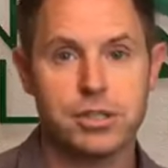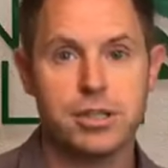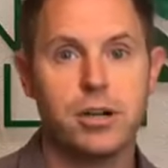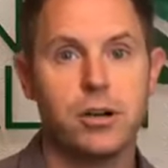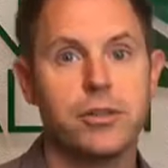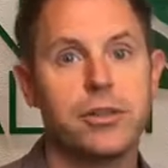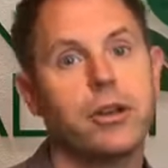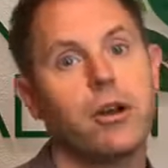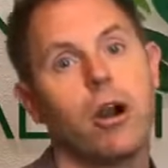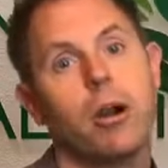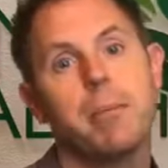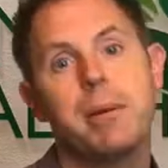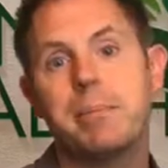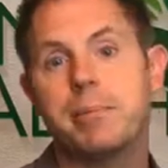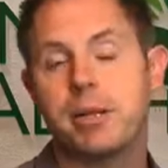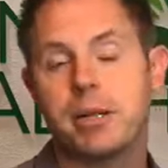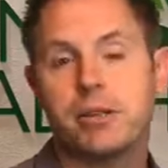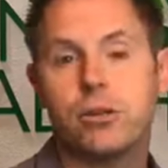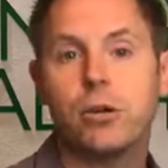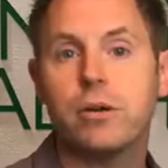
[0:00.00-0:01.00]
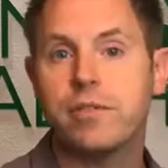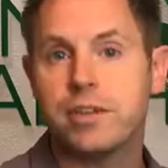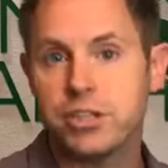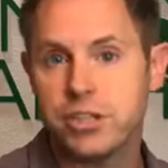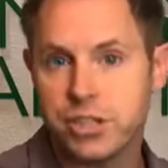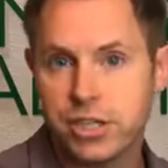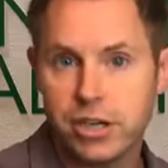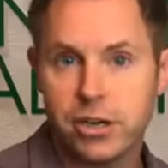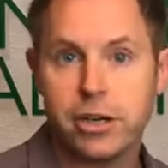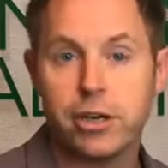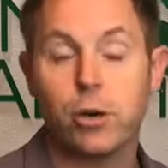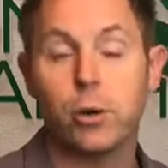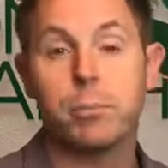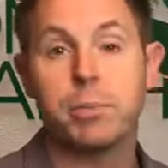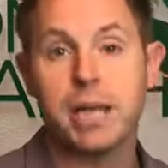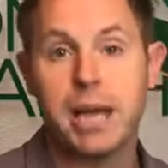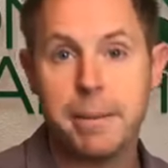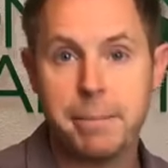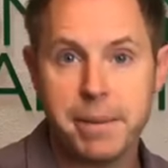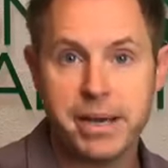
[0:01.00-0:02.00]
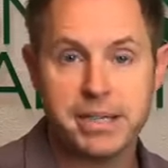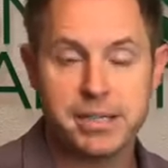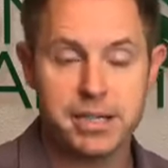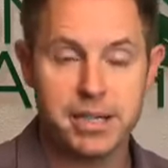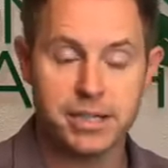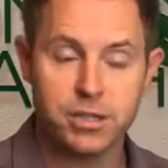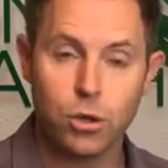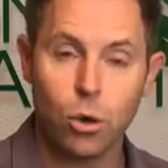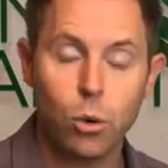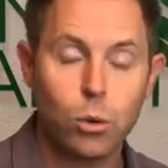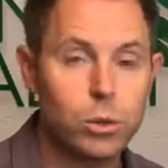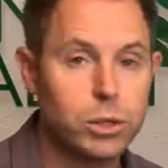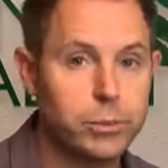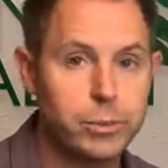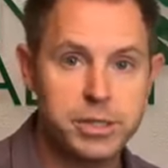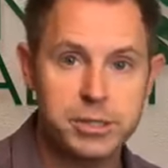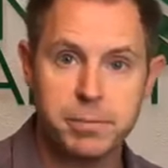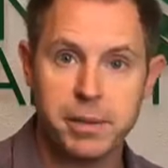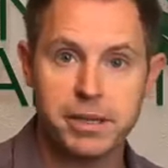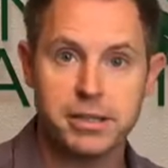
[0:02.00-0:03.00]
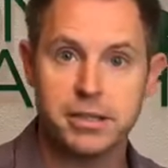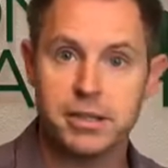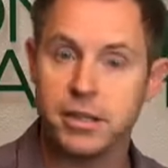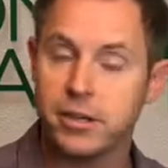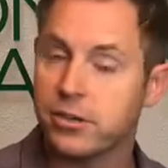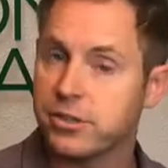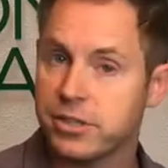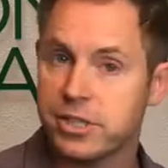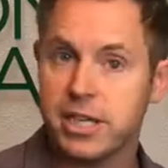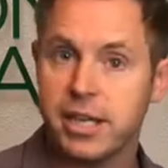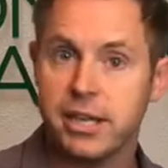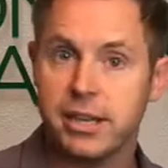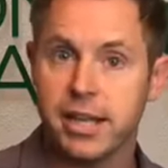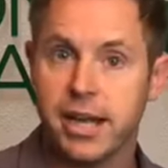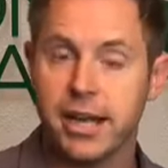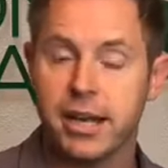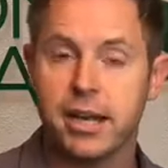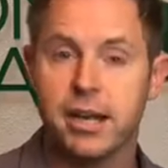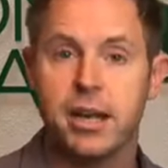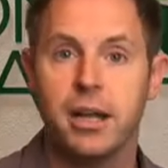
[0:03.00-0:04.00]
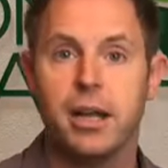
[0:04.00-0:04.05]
Now, there are people out there who are vegetarian or plant-based, and I totally respect and understand that.